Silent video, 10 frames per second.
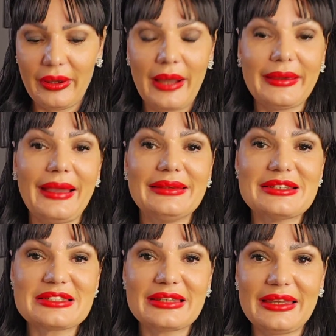Again,
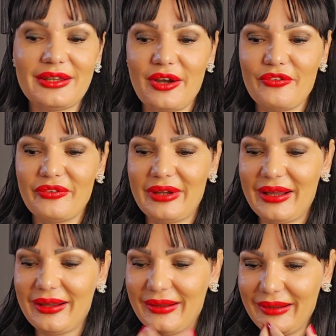this King
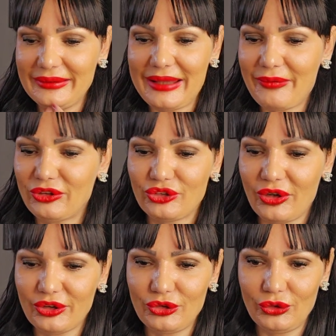of... they want to
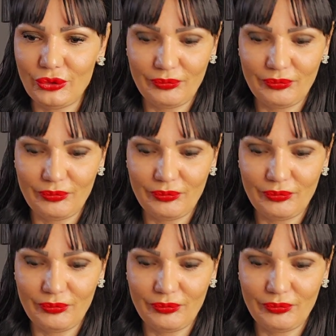talk to you.